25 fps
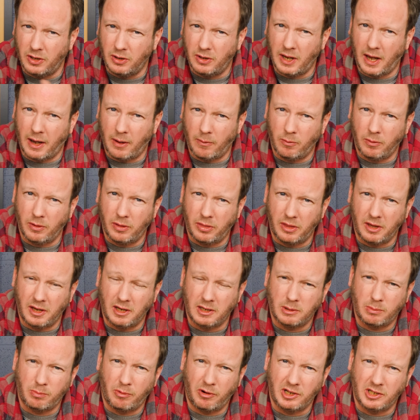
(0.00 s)
you get with the
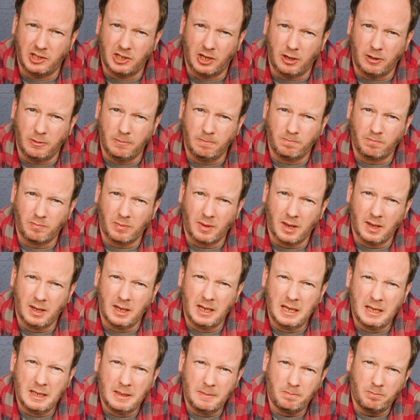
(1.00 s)
espresso.
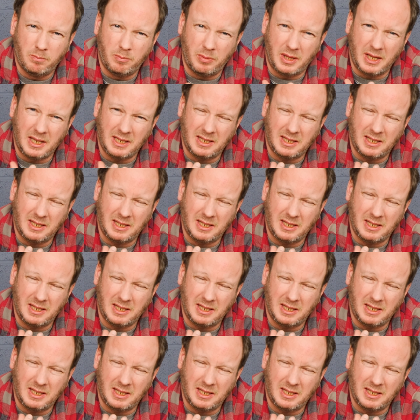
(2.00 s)
But